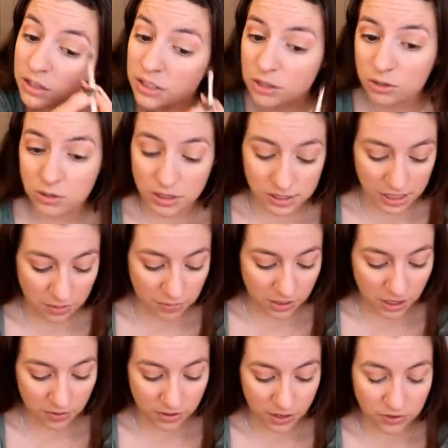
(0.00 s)
So doing the same
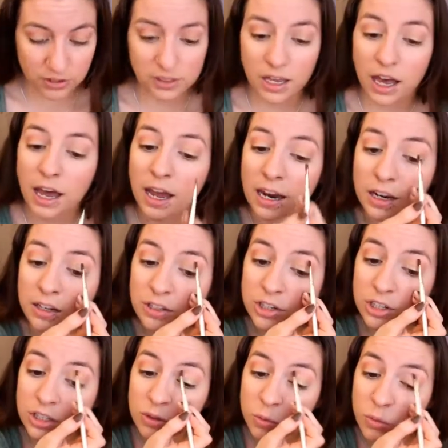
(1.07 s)
thing on the other side,
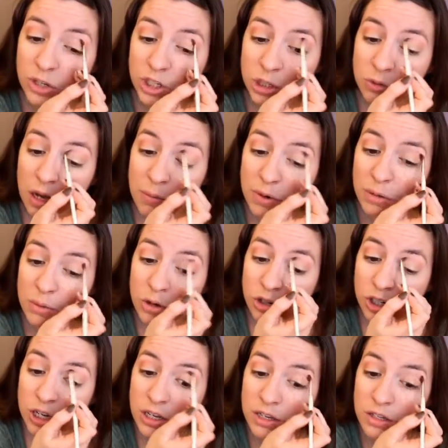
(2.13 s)
just some windshield wiper
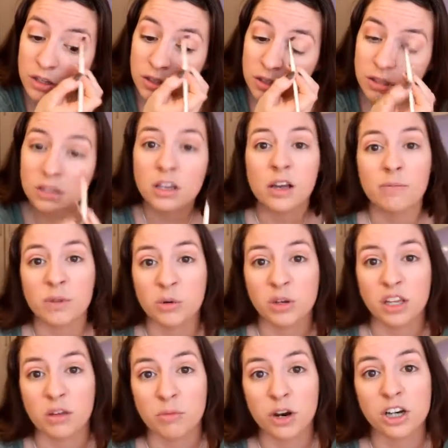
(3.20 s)
motions. Be
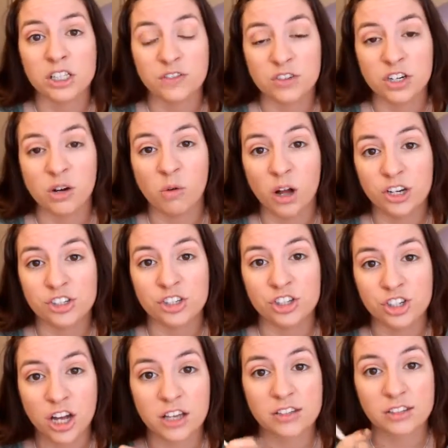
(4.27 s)
really embarrassed if you don't watch
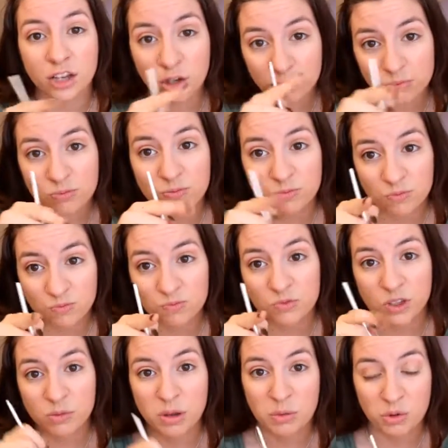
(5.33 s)
this, Jess, so
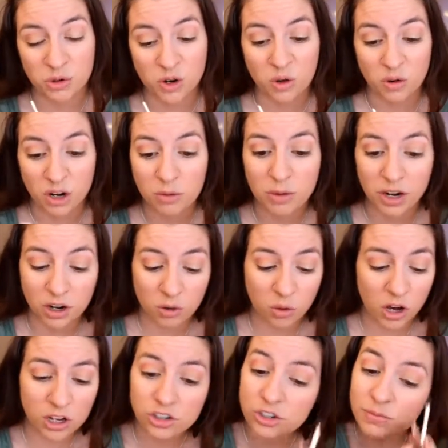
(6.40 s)
people who know her, make her
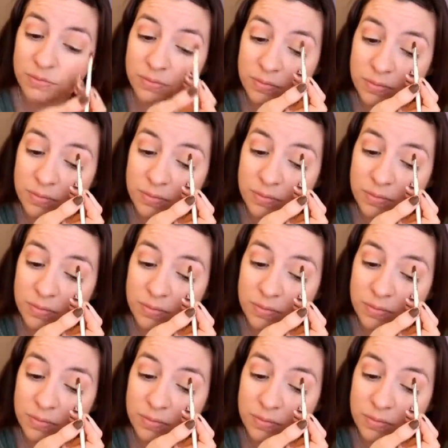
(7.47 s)
watch.